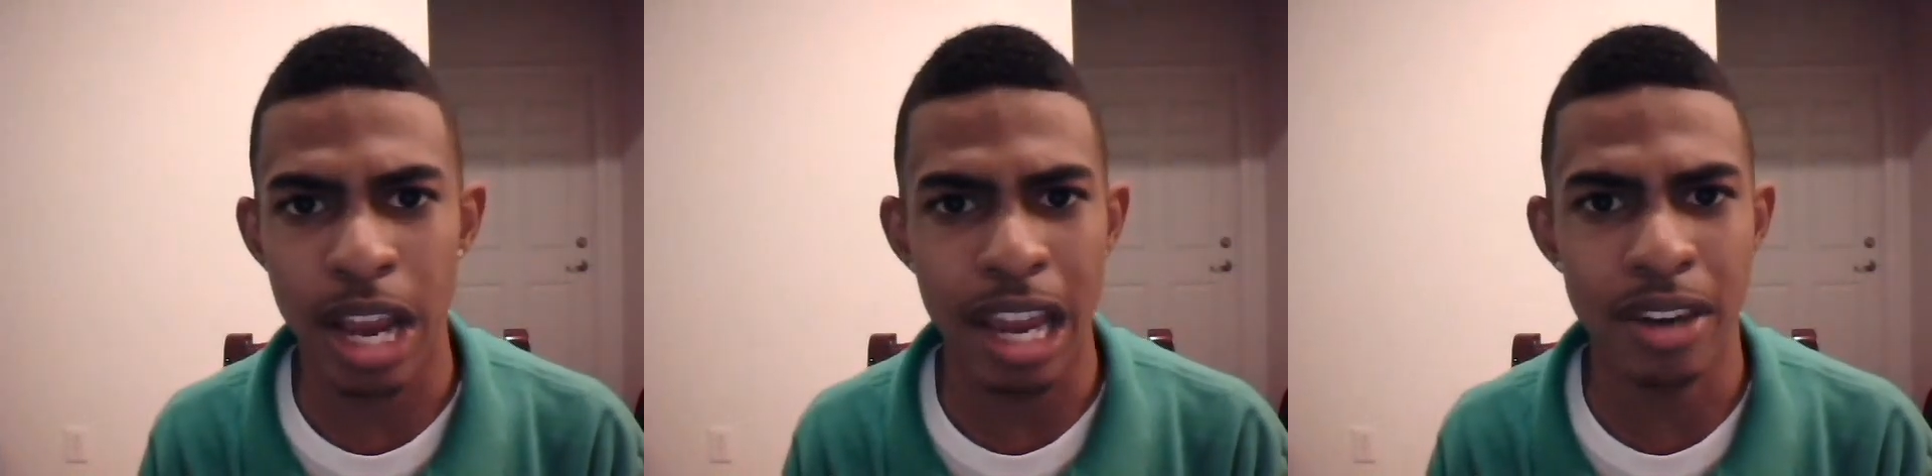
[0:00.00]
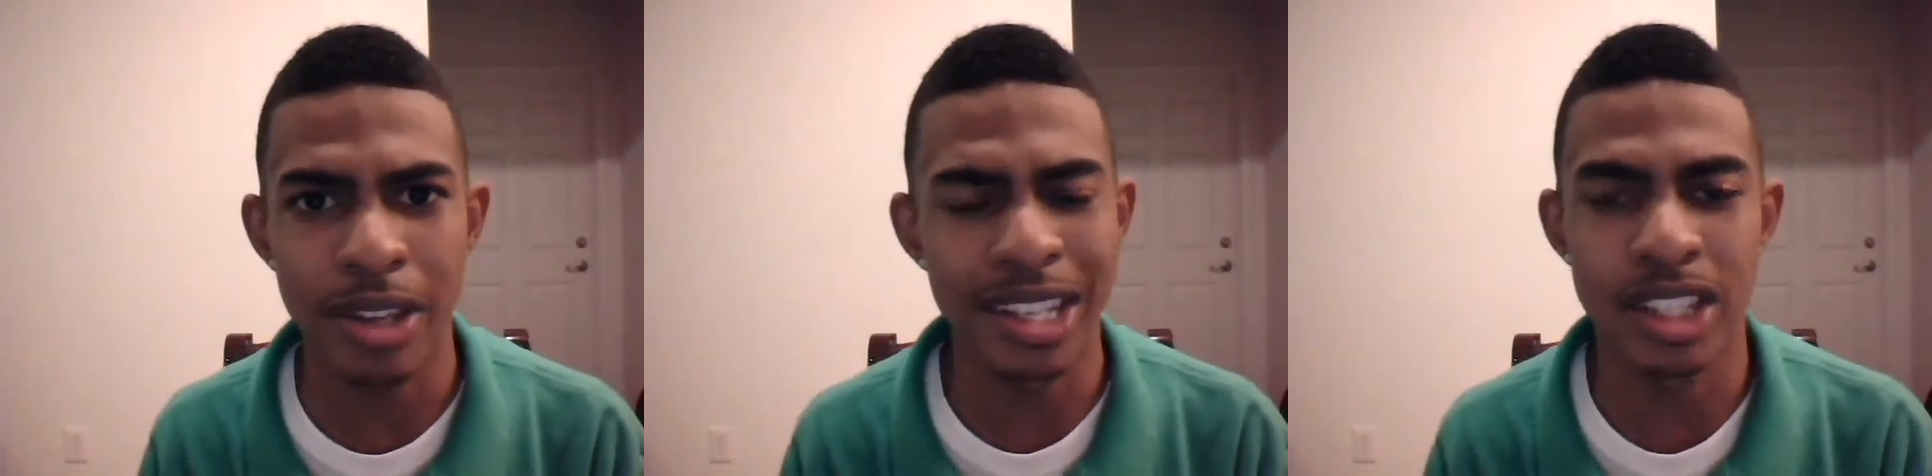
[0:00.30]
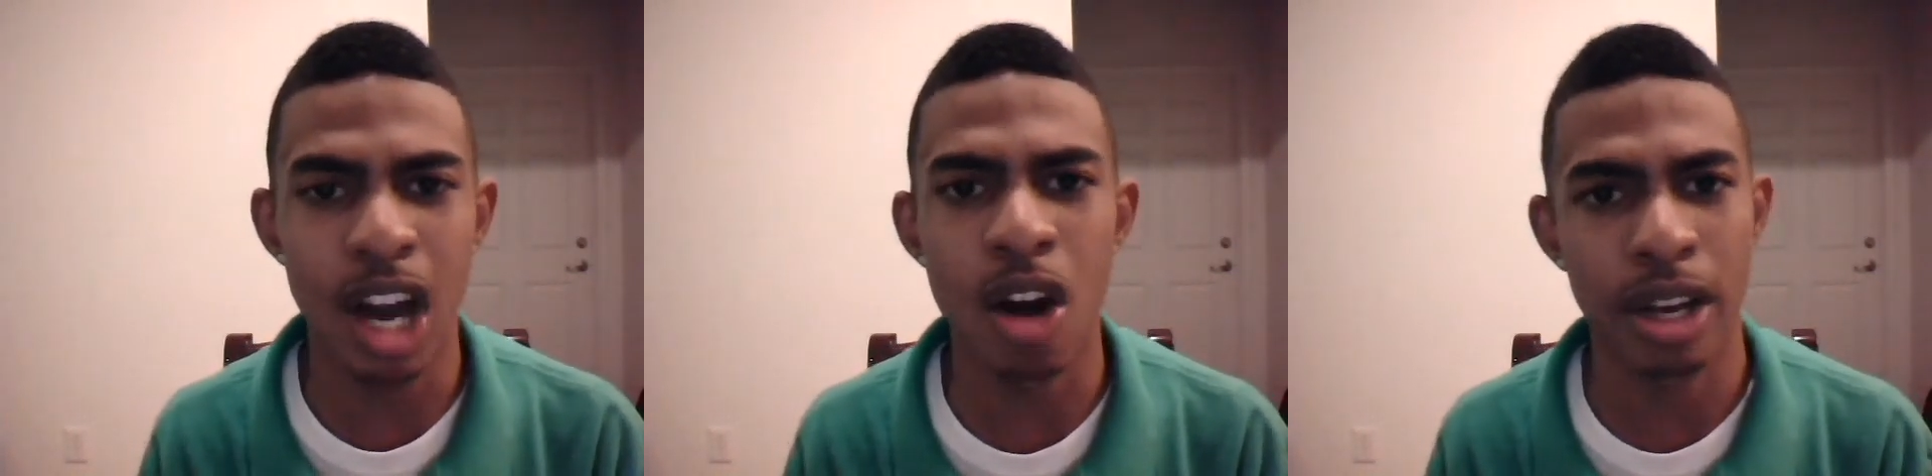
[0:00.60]
and they're
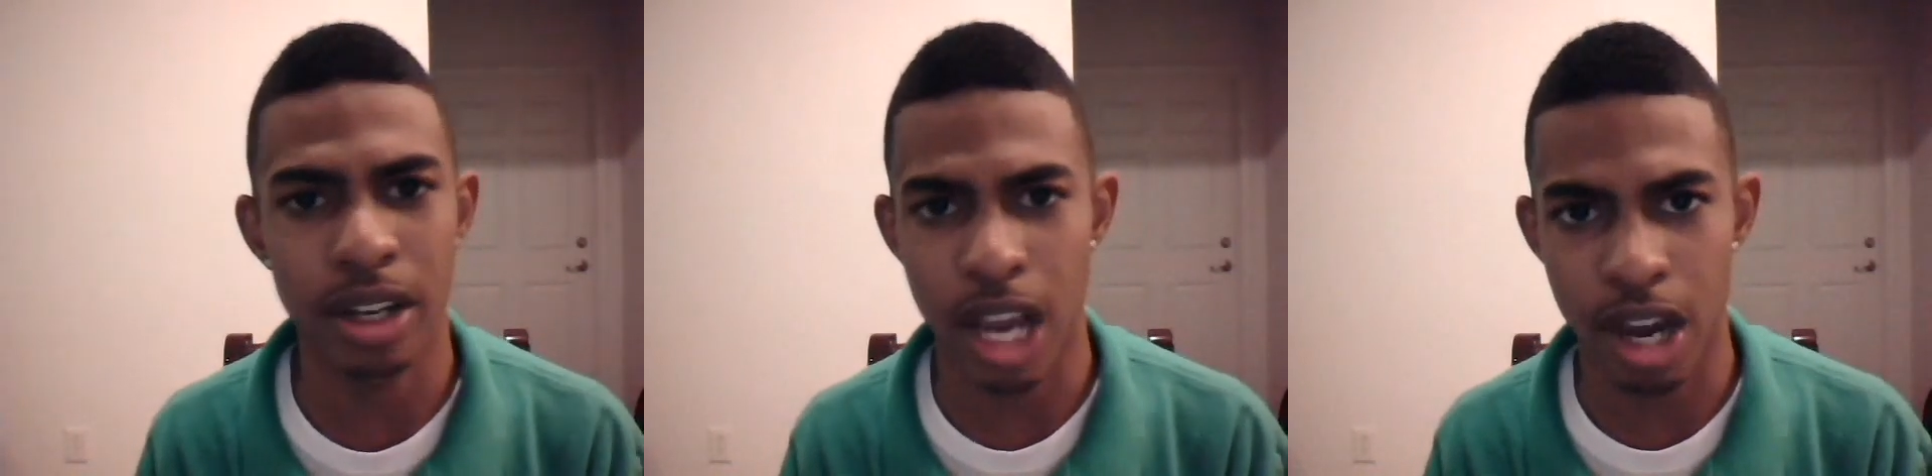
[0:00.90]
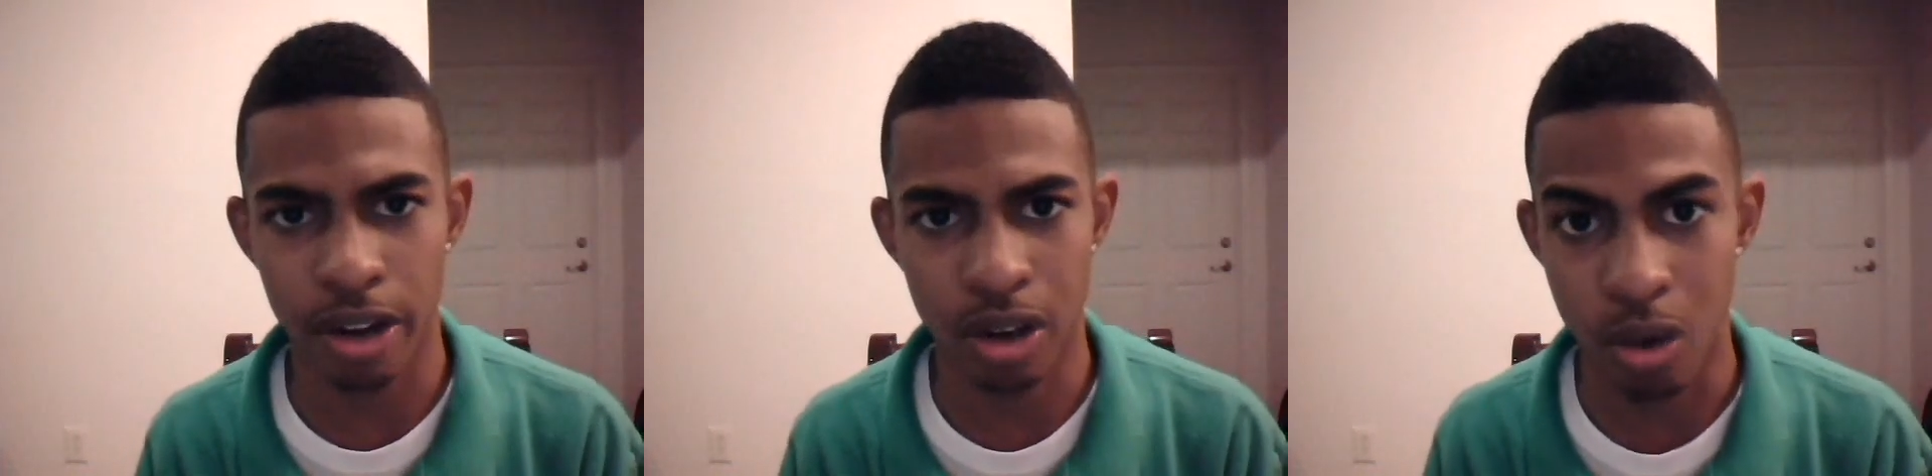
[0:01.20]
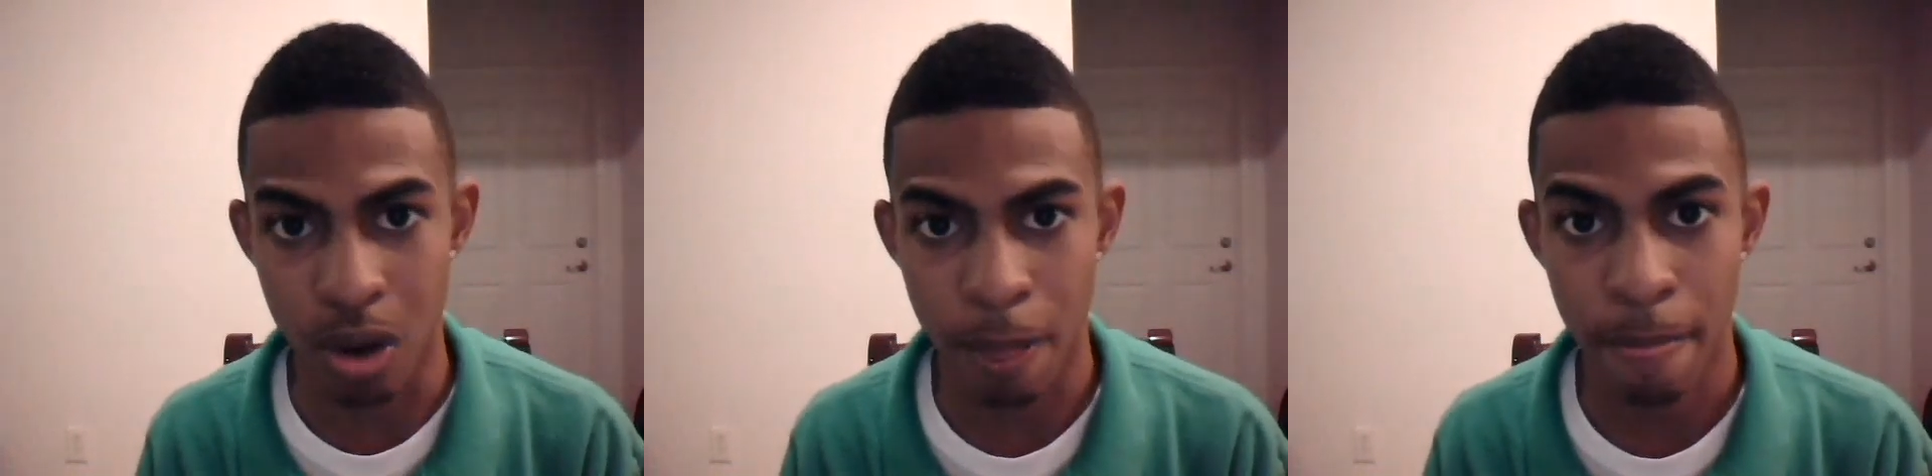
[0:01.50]
jogging down the
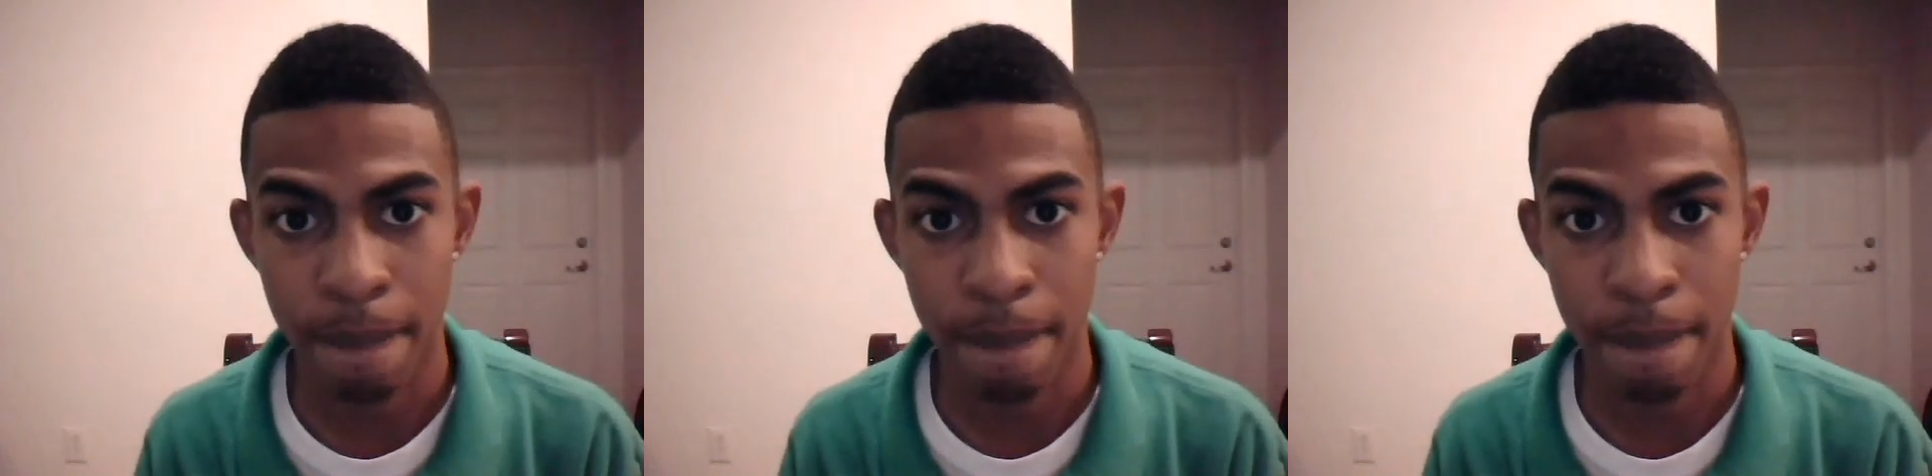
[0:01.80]
court.